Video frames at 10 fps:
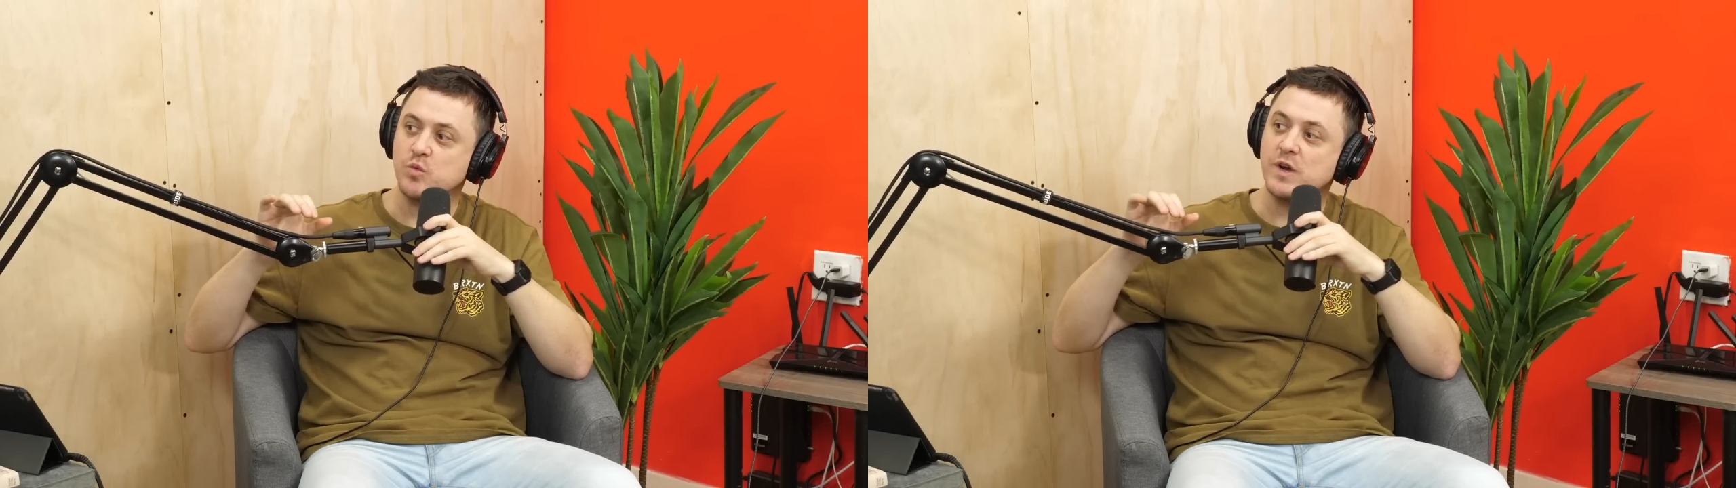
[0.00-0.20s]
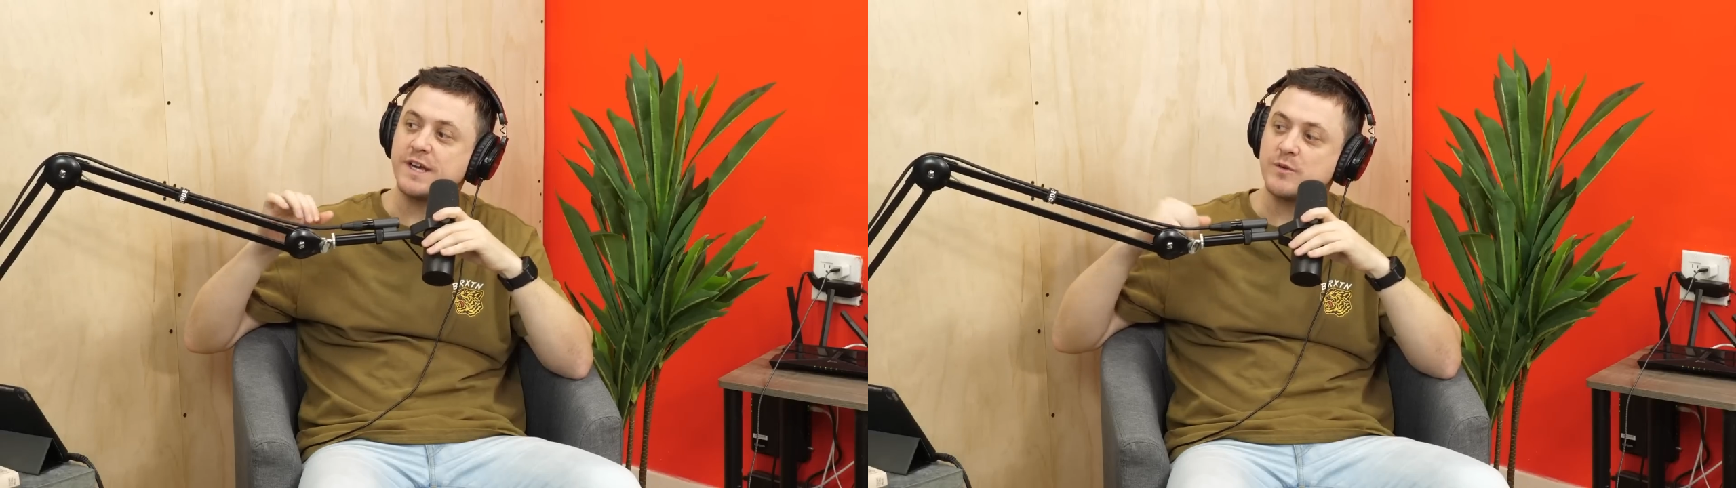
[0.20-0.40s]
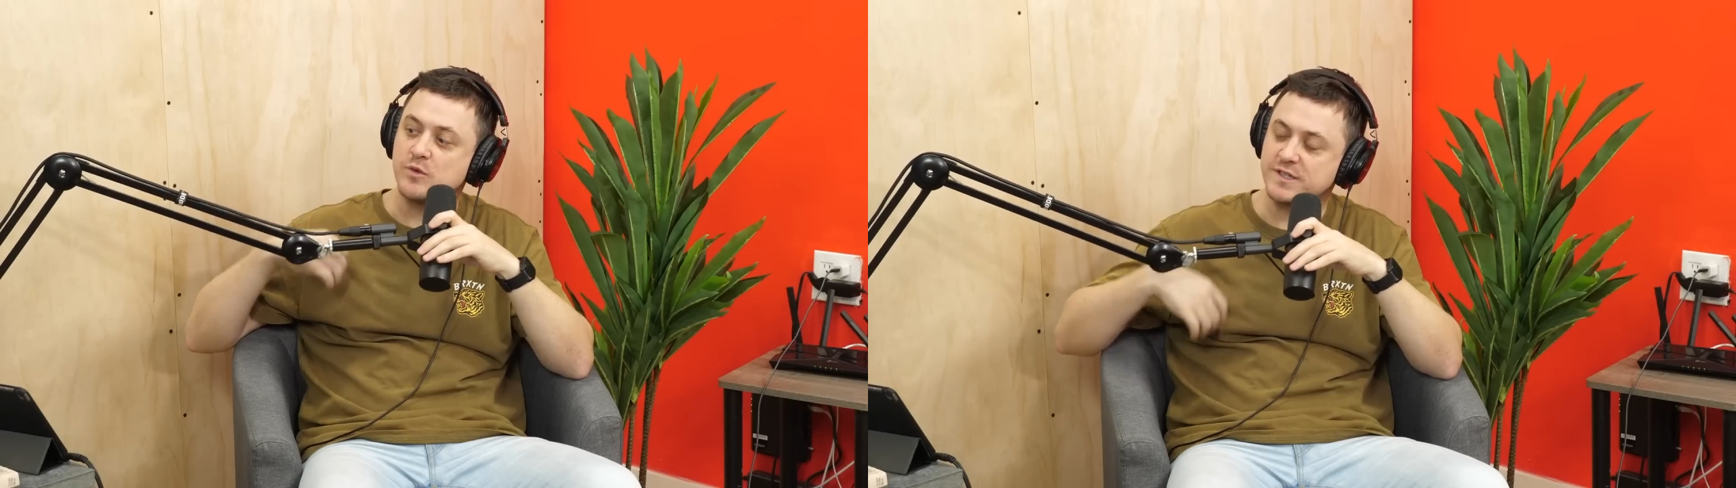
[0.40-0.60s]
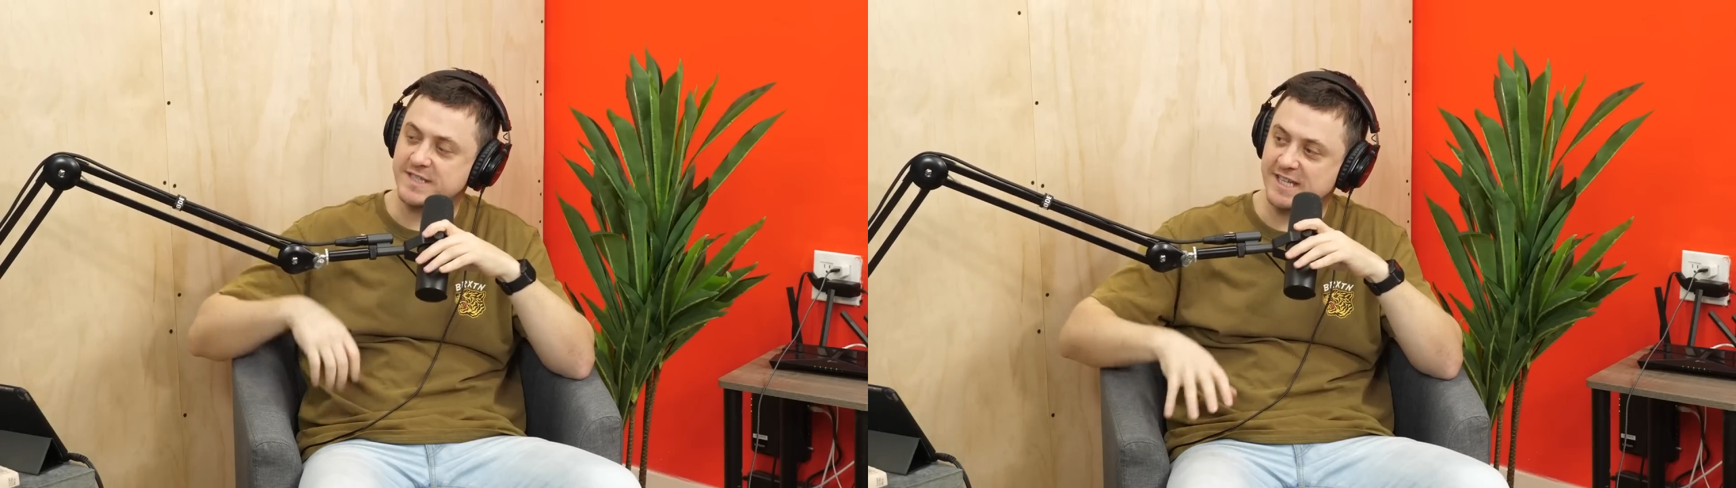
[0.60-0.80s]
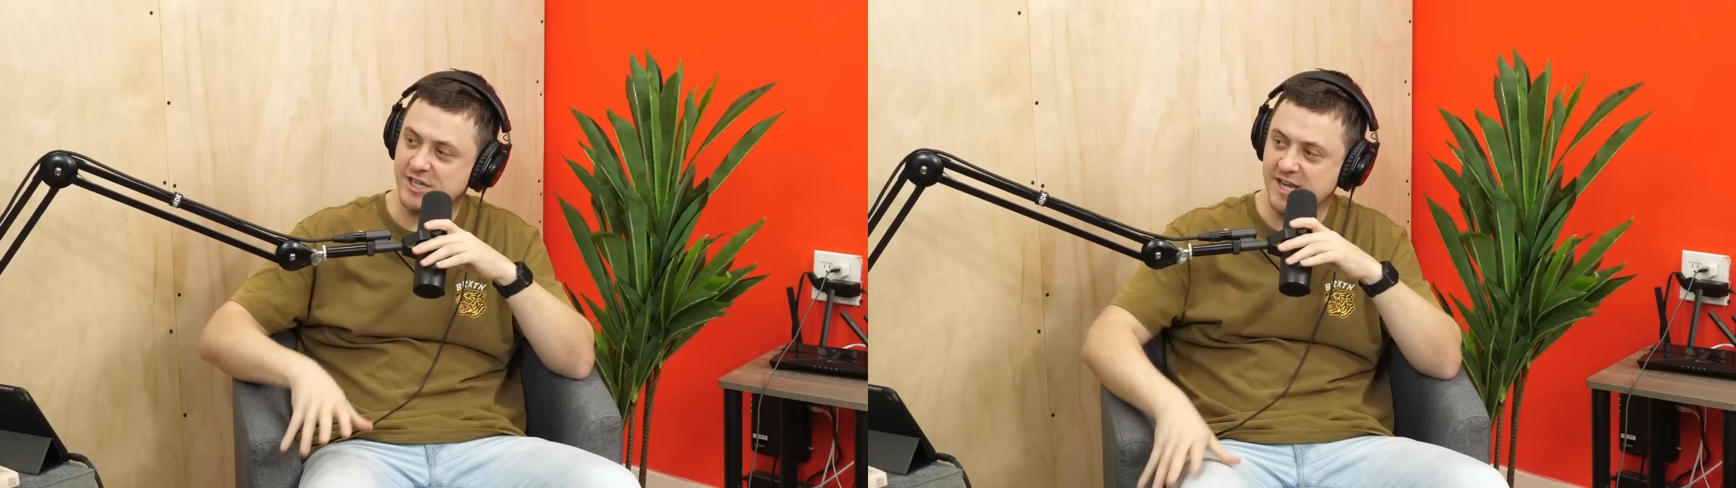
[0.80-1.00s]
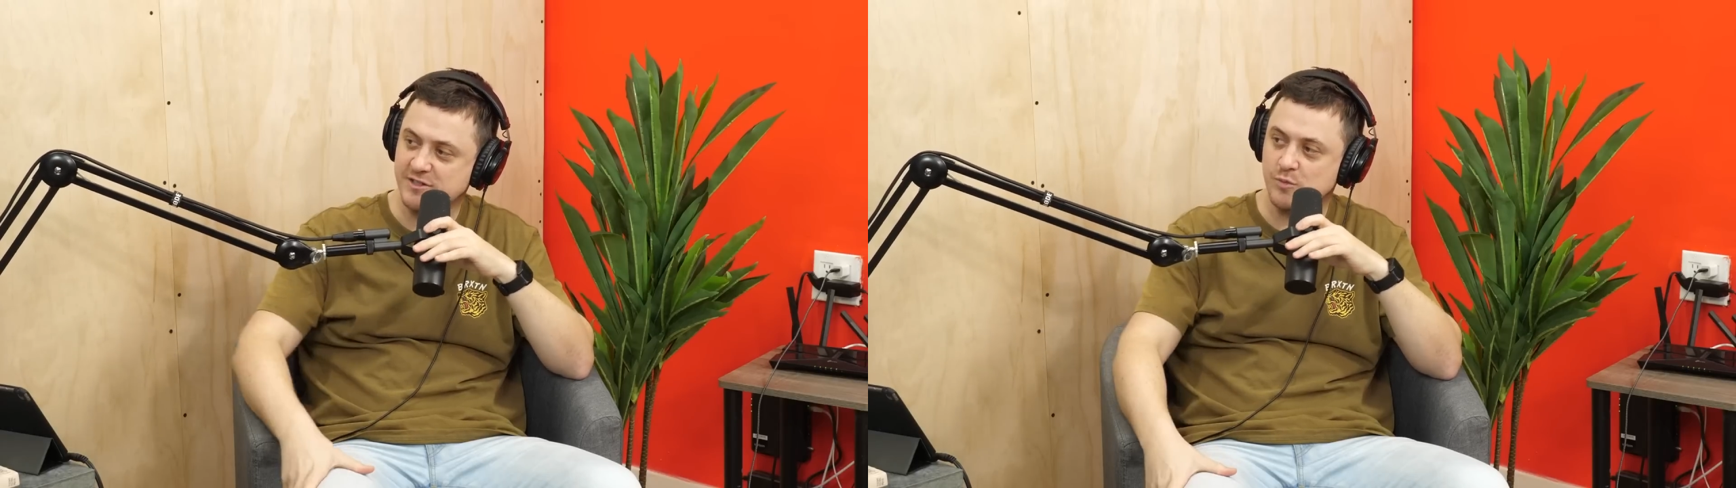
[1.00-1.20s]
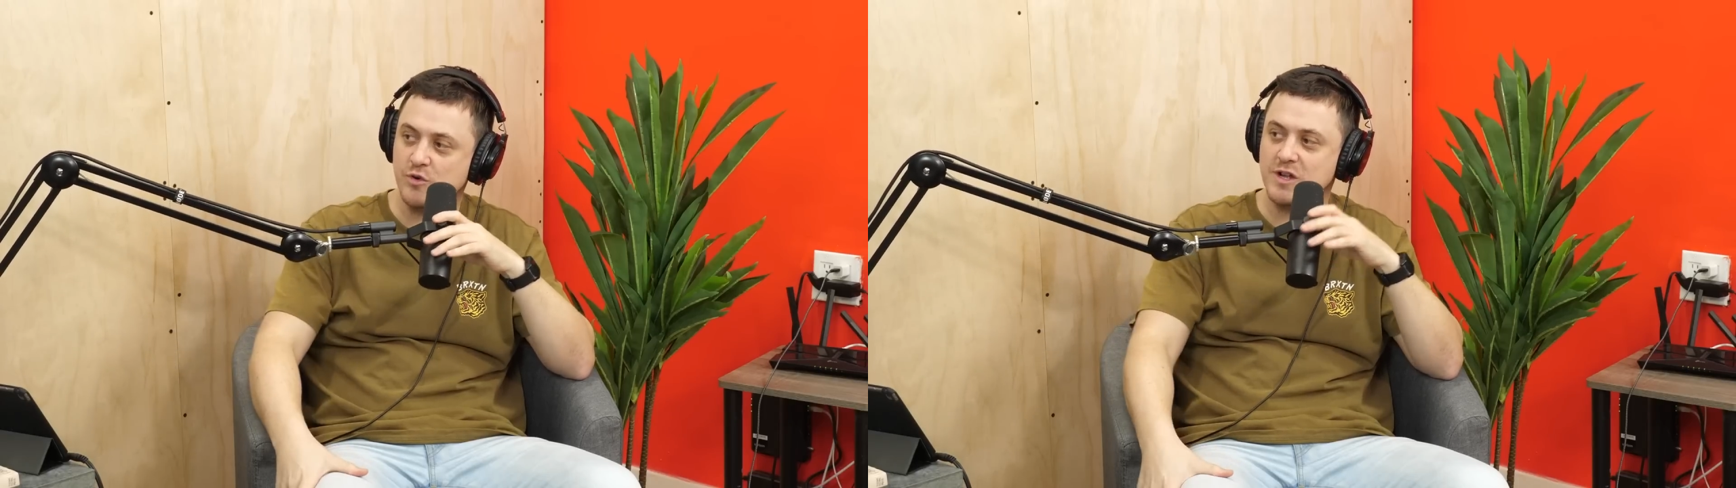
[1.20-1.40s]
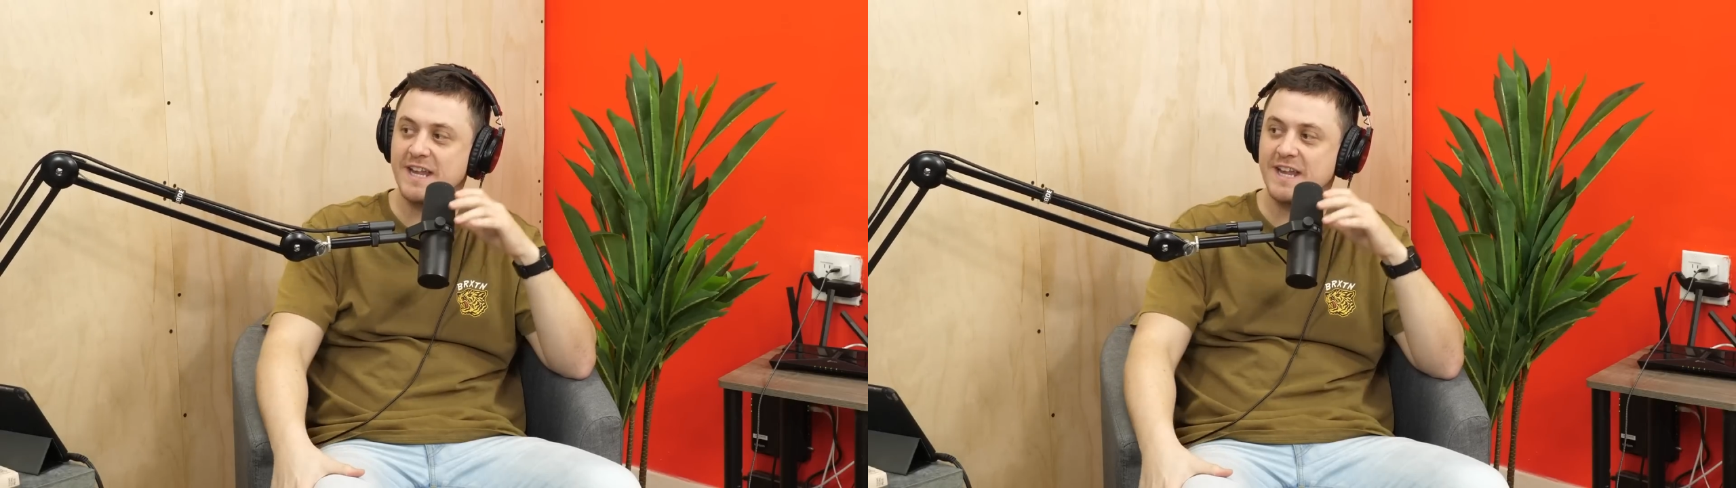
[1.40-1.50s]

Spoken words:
we're the ones that change the world,